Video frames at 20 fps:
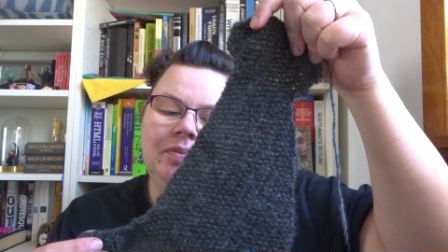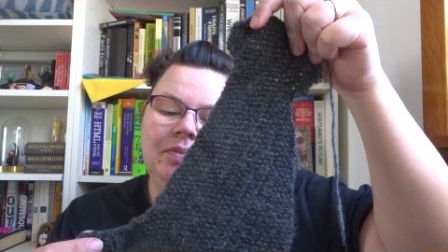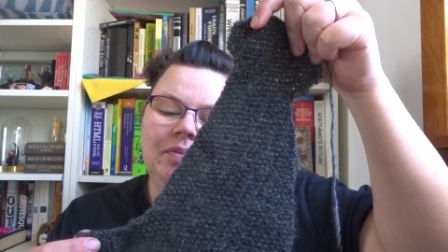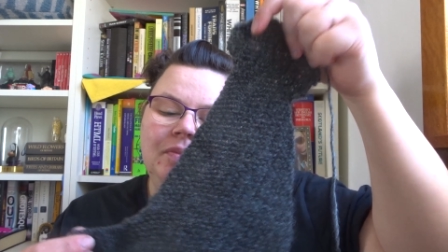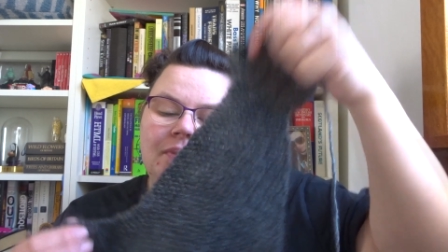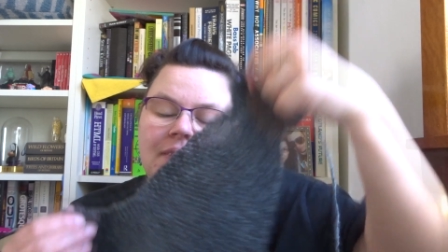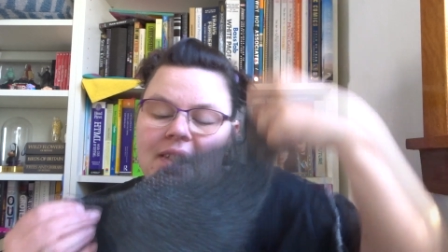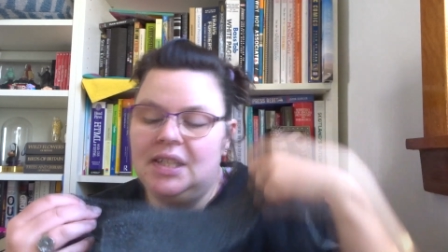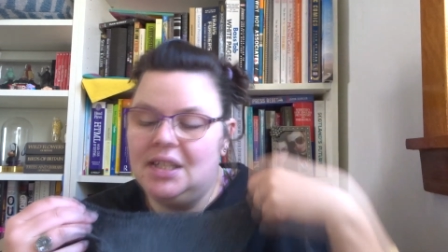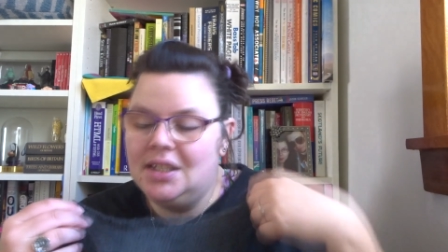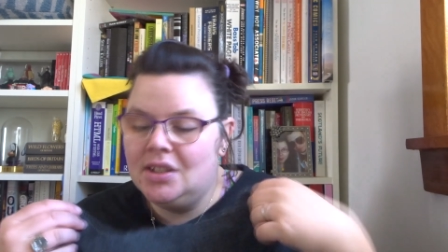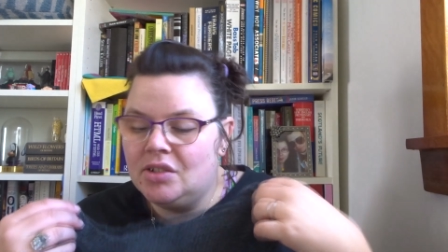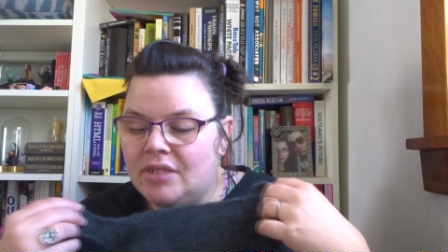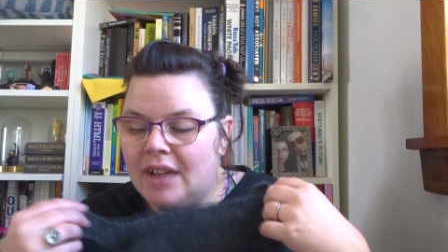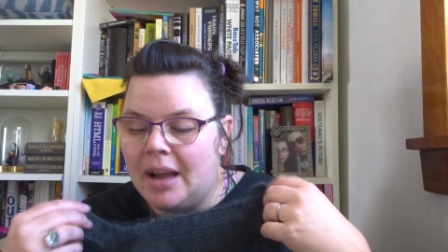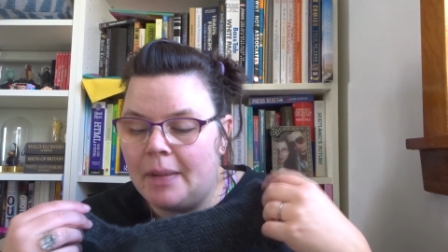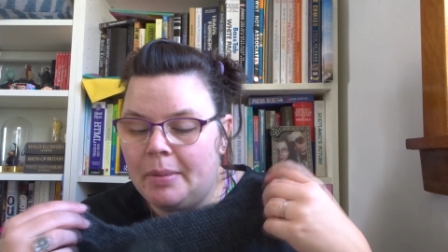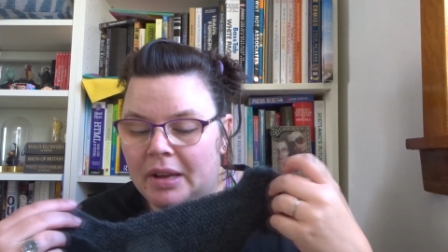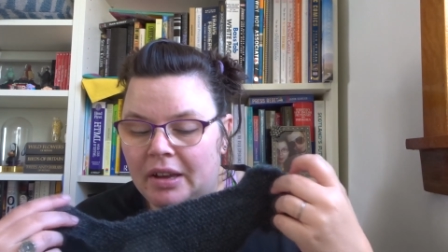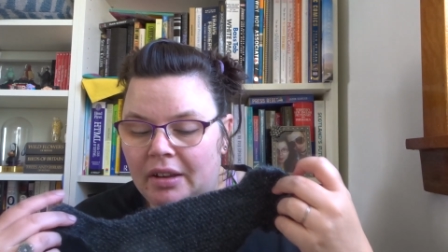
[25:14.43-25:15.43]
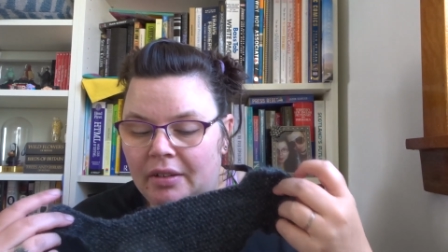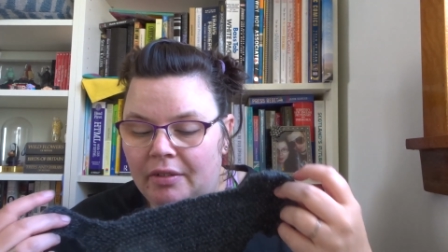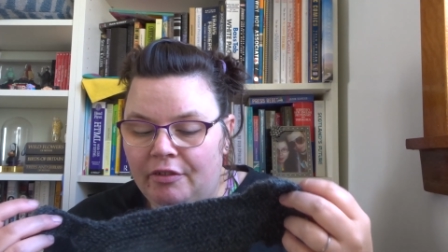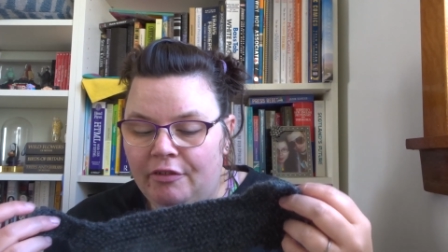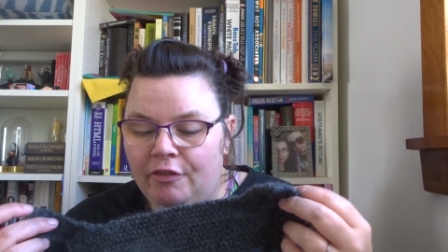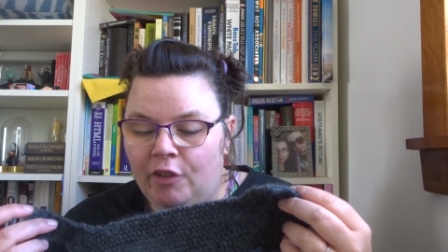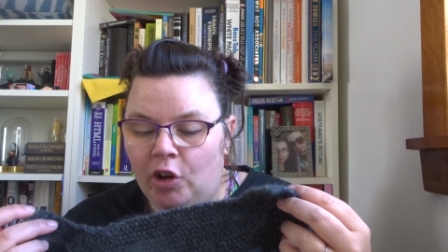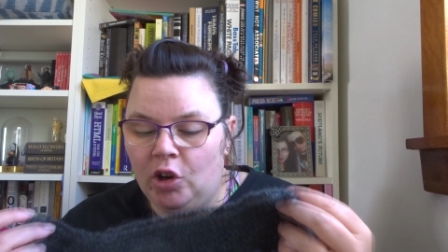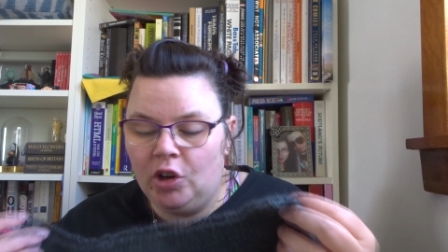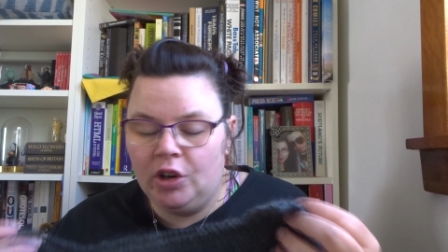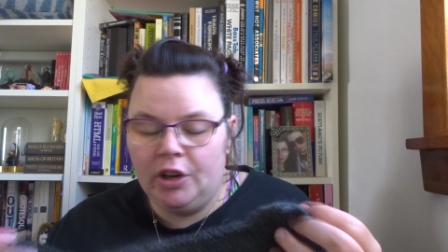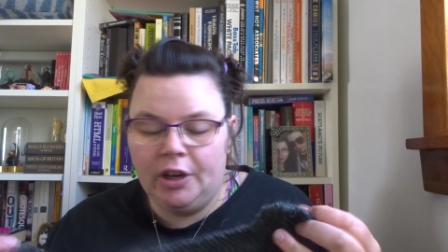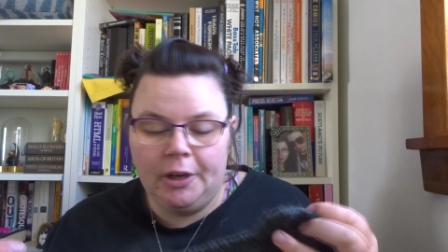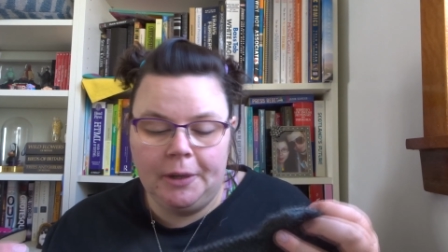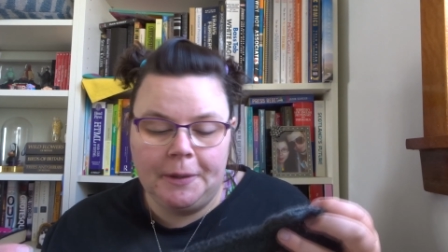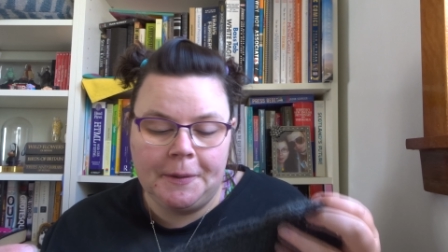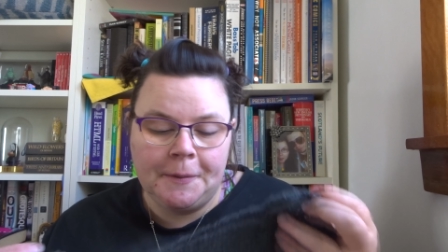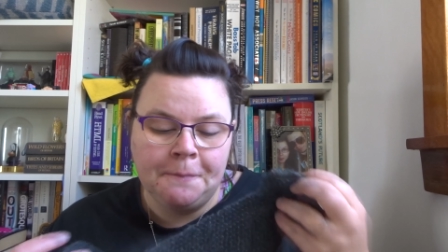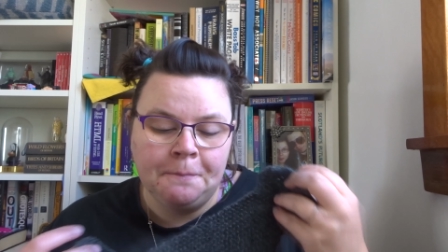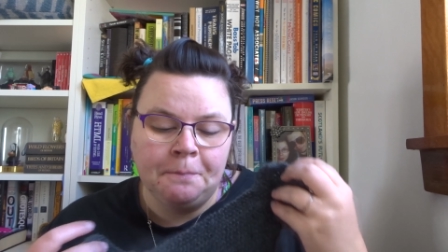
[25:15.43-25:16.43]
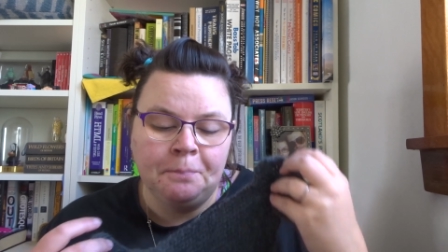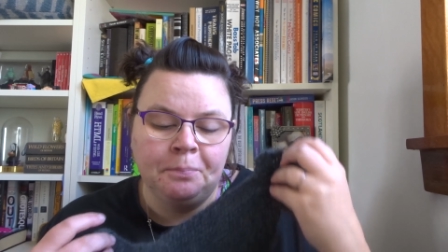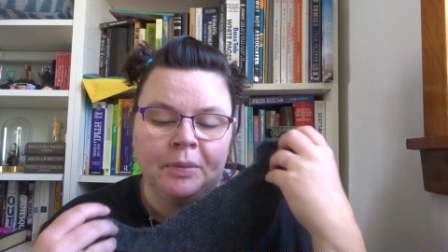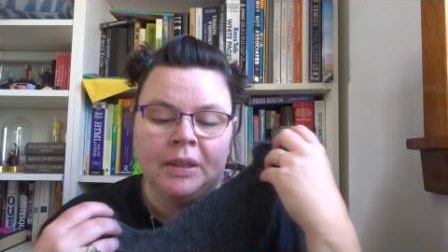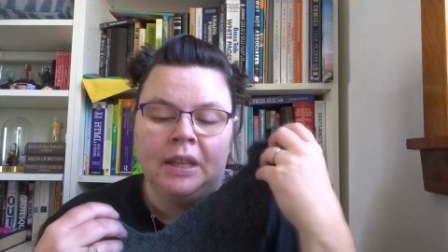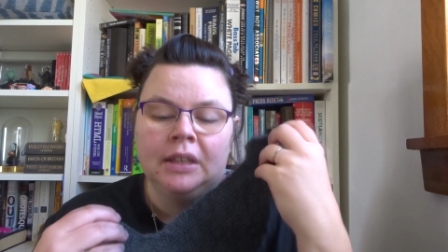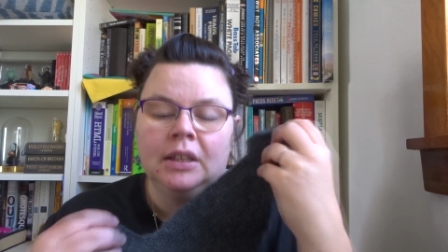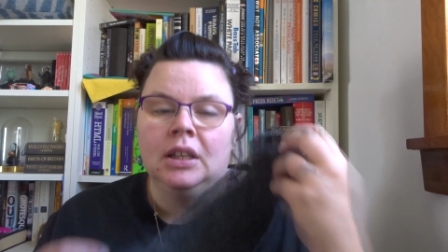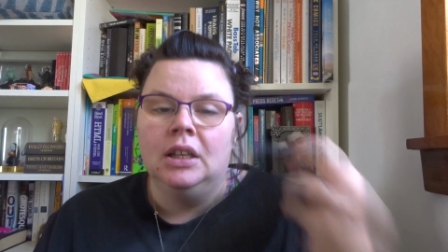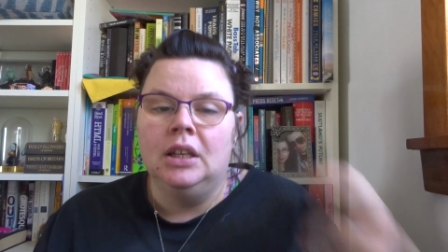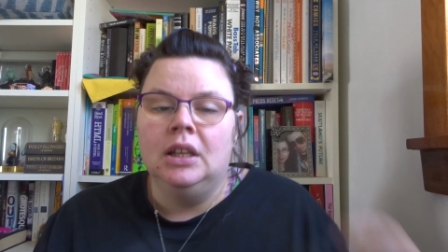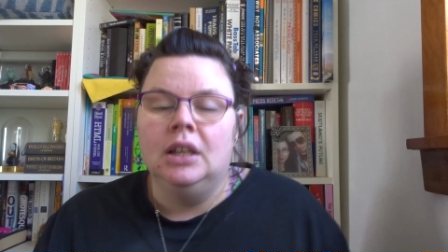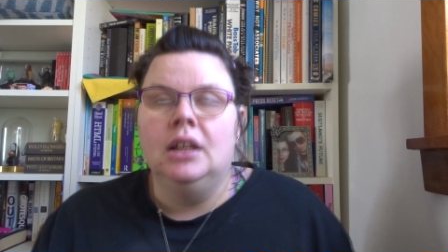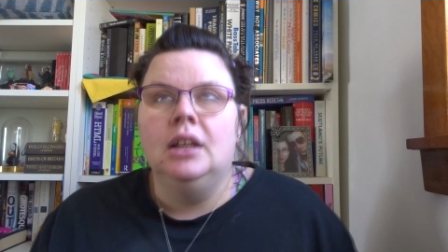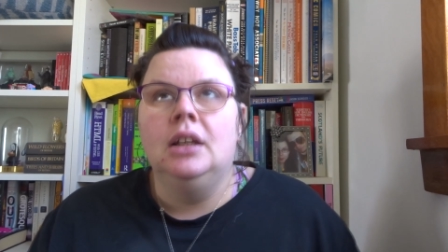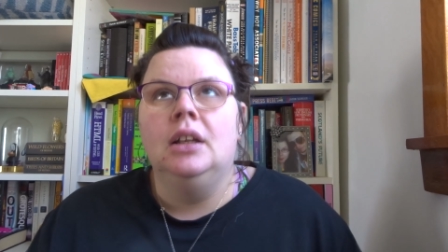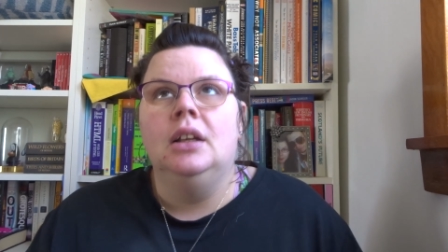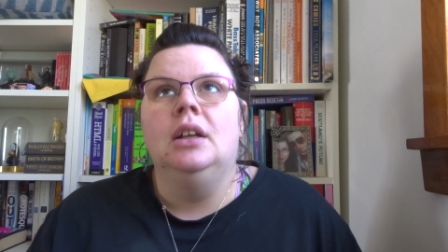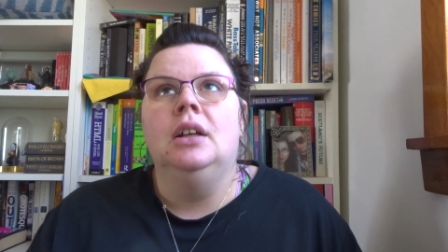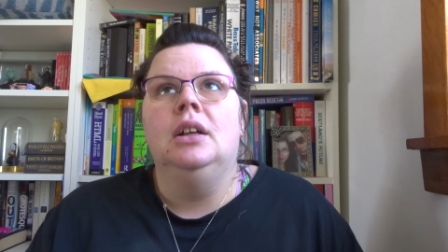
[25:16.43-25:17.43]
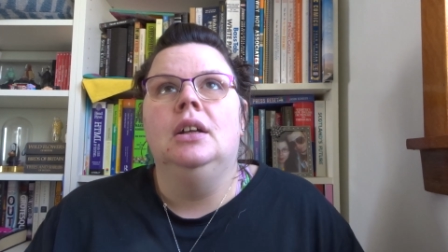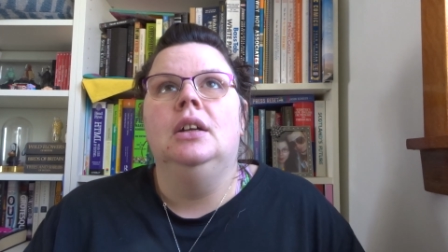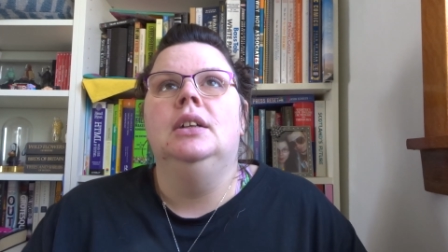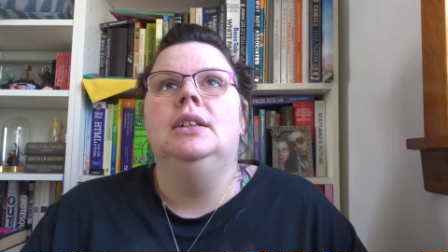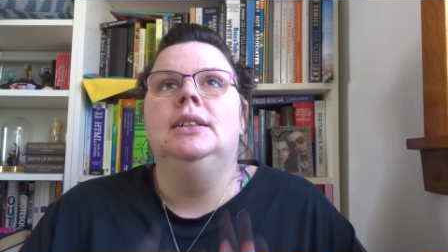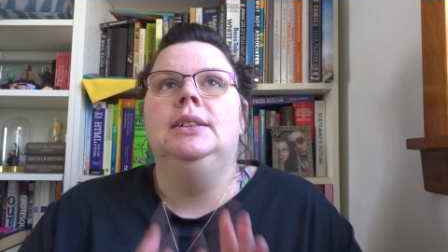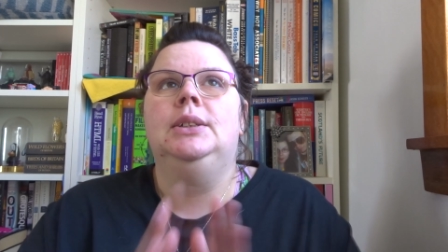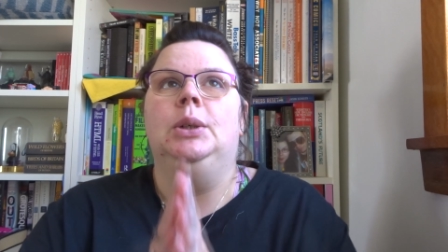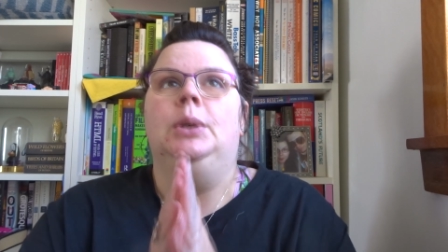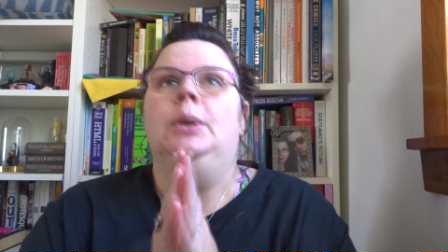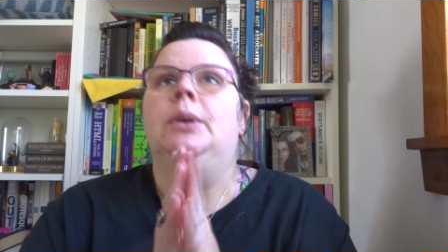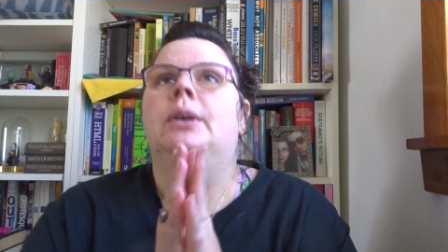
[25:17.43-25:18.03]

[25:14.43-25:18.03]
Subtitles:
This is the rabbit for, so